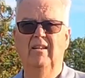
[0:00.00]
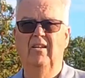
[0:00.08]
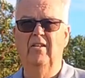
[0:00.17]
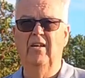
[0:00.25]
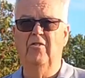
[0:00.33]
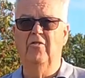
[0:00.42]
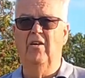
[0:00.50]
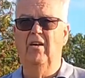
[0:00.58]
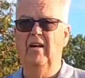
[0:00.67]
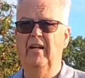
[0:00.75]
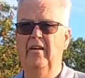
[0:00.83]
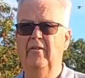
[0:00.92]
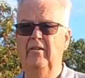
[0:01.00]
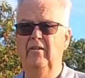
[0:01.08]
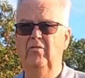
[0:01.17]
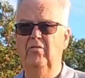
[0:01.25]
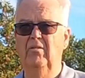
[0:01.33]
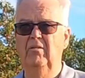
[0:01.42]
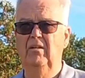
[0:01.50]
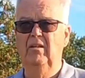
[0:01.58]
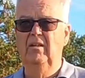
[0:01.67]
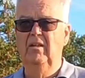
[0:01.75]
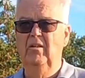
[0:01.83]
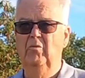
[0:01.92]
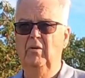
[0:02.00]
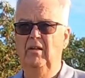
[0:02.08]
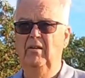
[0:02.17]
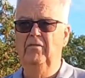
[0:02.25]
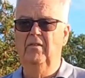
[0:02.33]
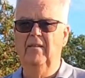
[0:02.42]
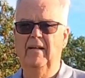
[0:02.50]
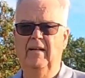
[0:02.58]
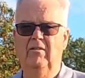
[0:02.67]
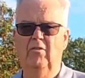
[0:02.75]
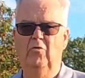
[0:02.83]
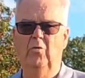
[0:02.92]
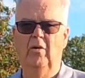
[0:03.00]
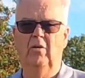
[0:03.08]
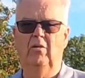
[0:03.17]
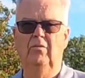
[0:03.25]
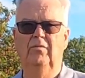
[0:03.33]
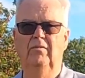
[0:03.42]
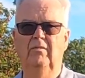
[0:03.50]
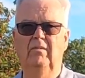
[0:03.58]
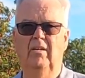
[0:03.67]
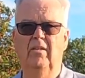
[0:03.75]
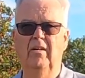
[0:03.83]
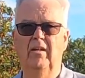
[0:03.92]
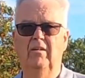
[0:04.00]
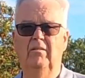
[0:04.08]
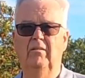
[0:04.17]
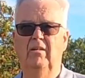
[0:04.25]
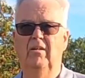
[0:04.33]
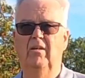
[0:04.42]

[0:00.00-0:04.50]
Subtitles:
on our trial areas. We lifted that to 12 on our